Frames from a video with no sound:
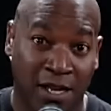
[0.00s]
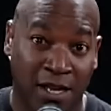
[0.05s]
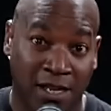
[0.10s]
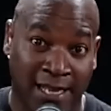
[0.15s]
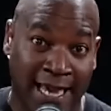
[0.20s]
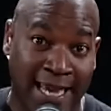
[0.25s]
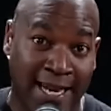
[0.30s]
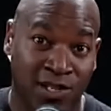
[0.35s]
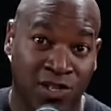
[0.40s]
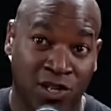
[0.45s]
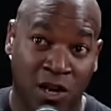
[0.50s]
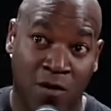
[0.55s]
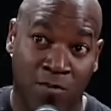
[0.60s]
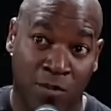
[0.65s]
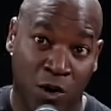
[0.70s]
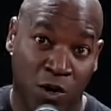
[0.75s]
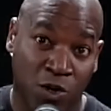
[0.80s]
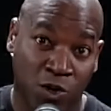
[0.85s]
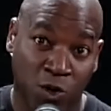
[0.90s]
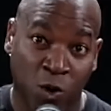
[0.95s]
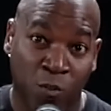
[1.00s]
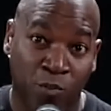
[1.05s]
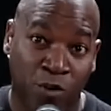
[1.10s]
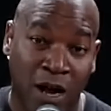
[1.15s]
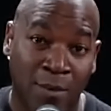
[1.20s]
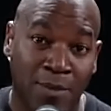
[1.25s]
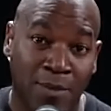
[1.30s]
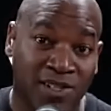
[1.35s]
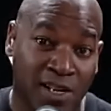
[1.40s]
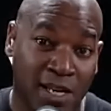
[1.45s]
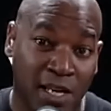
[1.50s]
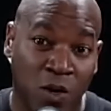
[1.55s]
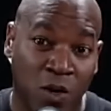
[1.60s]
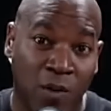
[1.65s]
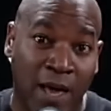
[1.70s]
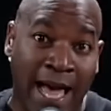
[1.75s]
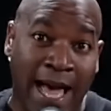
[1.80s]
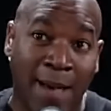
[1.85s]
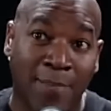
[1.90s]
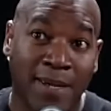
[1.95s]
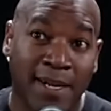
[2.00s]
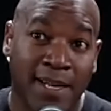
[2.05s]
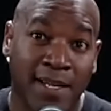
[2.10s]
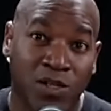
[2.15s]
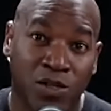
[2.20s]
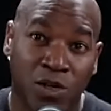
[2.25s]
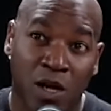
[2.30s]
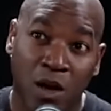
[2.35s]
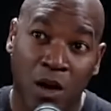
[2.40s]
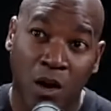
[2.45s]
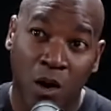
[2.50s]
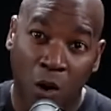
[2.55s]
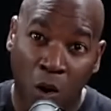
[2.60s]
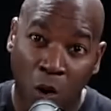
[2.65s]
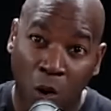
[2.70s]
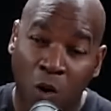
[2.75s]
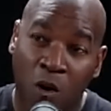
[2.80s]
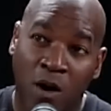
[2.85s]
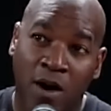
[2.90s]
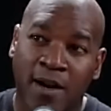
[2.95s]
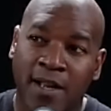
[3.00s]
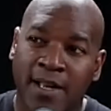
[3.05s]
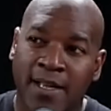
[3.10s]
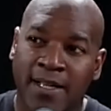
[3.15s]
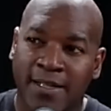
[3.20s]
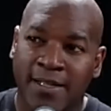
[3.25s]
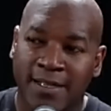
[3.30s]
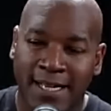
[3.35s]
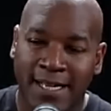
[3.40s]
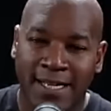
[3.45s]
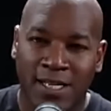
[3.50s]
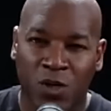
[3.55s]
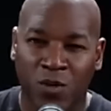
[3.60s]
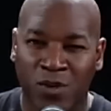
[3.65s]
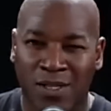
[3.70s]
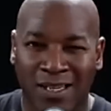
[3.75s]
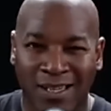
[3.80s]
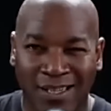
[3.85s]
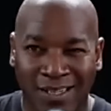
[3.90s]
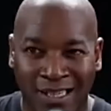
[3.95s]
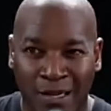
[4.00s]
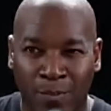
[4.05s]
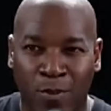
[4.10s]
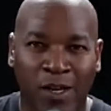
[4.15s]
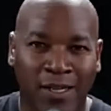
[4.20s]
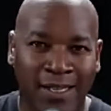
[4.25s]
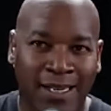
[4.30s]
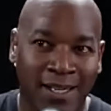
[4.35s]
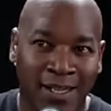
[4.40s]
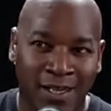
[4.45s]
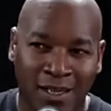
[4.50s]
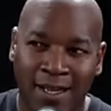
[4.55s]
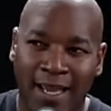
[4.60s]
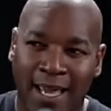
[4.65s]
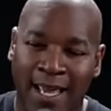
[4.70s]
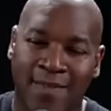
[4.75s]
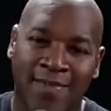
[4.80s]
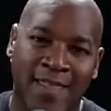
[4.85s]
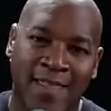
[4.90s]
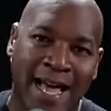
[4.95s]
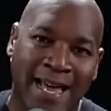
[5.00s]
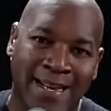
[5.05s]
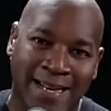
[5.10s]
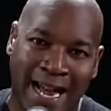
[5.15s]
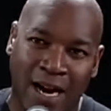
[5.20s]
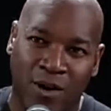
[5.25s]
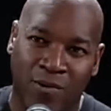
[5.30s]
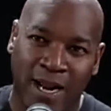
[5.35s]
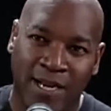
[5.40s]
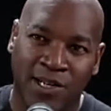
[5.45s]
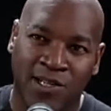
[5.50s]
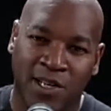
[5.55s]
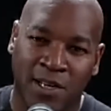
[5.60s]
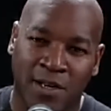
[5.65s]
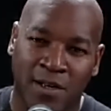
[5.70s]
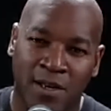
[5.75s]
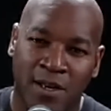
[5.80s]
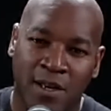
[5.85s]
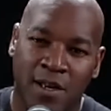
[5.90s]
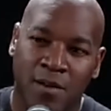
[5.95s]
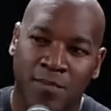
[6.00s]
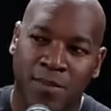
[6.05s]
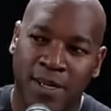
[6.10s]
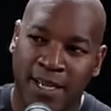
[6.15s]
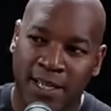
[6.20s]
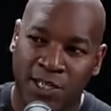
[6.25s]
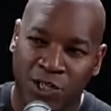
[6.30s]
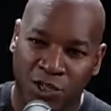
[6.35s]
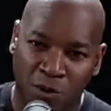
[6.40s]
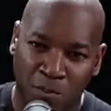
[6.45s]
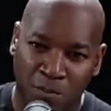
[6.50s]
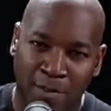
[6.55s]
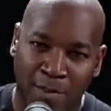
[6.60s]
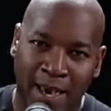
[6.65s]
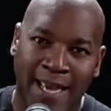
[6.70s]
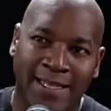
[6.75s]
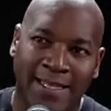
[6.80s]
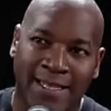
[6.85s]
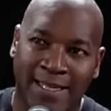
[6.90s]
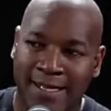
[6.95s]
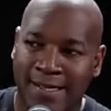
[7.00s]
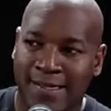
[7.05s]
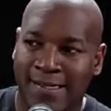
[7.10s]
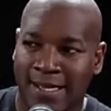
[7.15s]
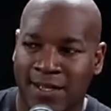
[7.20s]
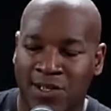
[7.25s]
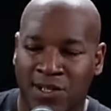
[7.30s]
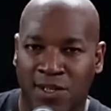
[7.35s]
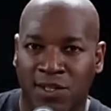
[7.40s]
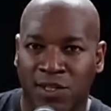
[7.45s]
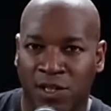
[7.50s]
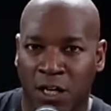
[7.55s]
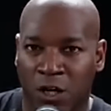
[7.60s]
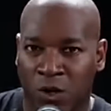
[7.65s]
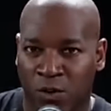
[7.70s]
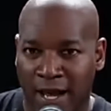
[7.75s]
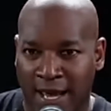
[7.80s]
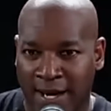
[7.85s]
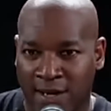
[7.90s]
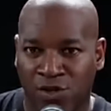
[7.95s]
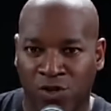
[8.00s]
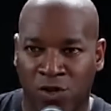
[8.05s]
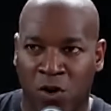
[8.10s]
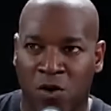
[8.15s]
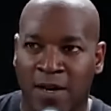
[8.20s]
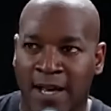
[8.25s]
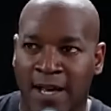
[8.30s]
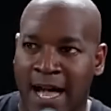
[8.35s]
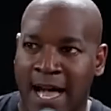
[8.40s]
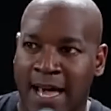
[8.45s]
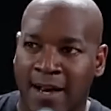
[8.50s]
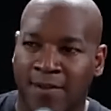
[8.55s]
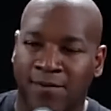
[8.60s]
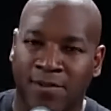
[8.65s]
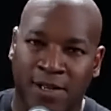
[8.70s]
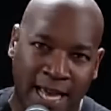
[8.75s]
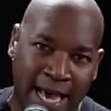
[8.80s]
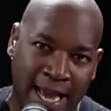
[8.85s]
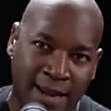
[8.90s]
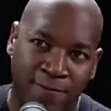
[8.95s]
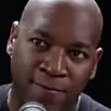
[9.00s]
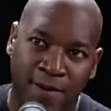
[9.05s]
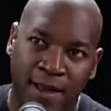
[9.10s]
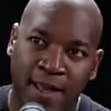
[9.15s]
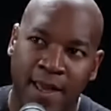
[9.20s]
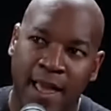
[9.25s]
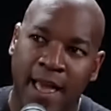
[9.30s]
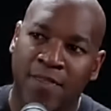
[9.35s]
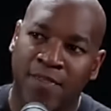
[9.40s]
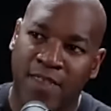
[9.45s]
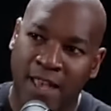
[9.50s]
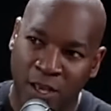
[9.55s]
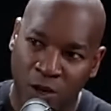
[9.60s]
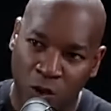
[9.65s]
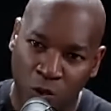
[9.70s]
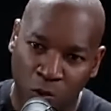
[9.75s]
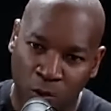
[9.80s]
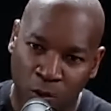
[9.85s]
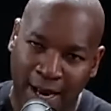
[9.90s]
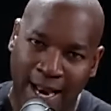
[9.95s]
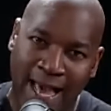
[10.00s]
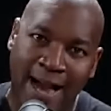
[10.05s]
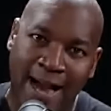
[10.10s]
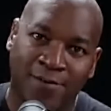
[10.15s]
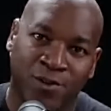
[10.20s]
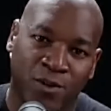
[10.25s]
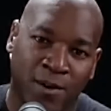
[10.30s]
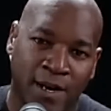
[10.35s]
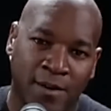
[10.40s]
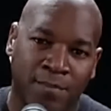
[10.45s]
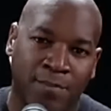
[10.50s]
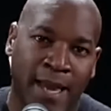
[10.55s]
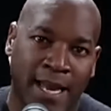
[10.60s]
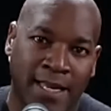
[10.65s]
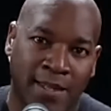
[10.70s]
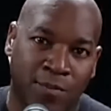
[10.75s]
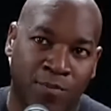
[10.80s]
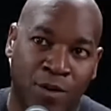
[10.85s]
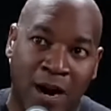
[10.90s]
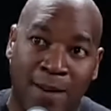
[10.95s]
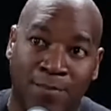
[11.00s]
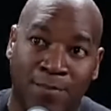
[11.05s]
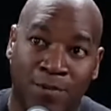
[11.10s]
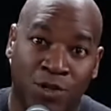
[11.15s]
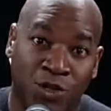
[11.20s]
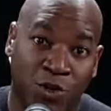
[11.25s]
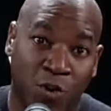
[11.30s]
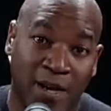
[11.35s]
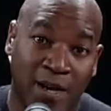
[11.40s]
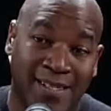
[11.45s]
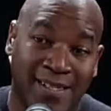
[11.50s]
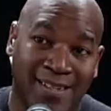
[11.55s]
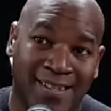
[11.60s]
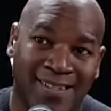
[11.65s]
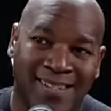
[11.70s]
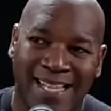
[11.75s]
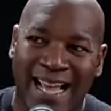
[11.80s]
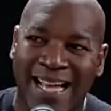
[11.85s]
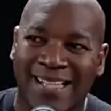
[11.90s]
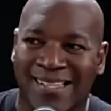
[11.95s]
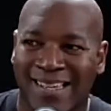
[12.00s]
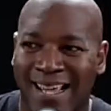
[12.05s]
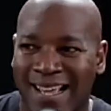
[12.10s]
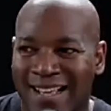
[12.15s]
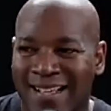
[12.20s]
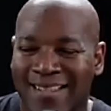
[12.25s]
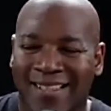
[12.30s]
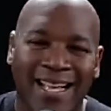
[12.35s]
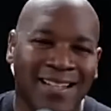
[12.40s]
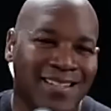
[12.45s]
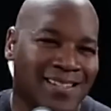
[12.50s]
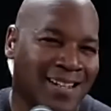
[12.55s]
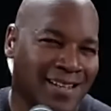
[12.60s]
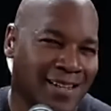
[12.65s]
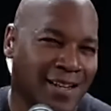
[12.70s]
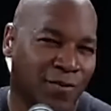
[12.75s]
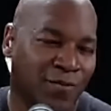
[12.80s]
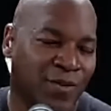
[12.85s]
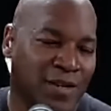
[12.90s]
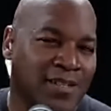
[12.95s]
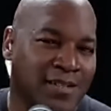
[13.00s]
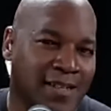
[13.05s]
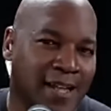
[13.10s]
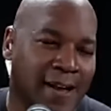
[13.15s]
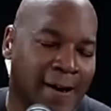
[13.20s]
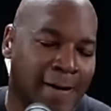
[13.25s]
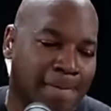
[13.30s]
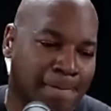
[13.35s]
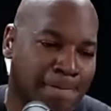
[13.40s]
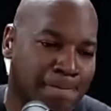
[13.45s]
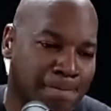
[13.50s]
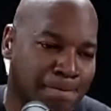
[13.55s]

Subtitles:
the latest commercial promising you happiness? Or did you deliberately look in that direction because you made the decision to create a certain kind of life and then you went after it and made the proper choices? That's the difference there.